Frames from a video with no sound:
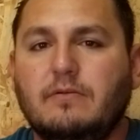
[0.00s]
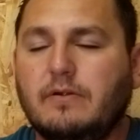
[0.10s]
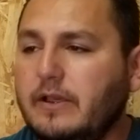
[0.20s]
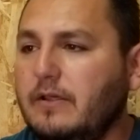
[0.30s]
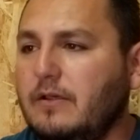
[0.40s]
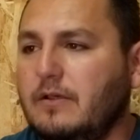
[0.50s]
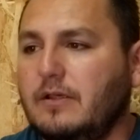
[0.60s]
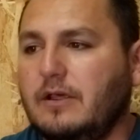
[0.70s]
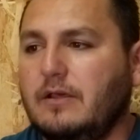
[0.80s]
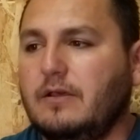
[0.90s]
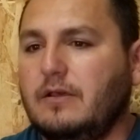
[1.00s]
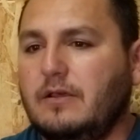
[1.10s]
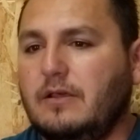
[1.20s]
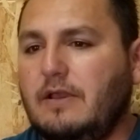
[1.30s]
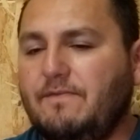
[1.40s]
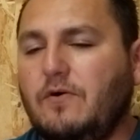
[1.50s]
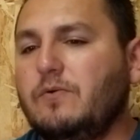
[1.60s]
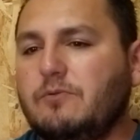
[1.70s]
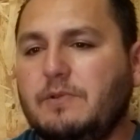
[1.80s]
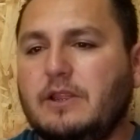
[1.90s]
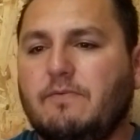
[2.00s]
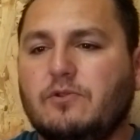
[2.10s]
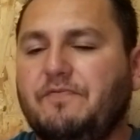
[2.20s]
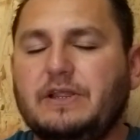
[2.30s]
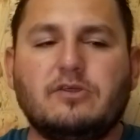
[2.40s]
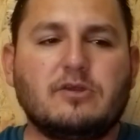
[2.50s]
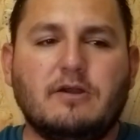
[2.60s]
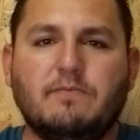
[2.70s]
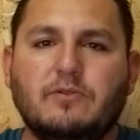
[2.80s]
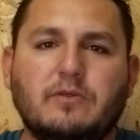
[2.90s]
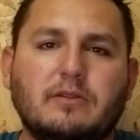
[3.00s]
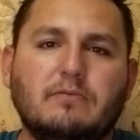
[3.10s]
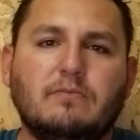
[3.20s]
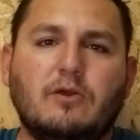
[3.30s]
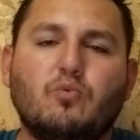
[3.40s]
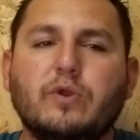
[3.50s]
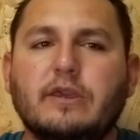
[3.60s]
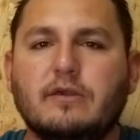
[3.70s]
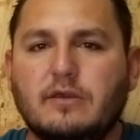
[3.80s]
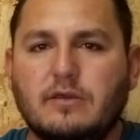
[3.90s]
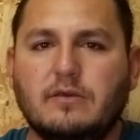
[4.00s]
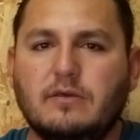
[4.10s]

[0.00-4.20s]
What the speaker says: right? I've always been able to find a job within a week.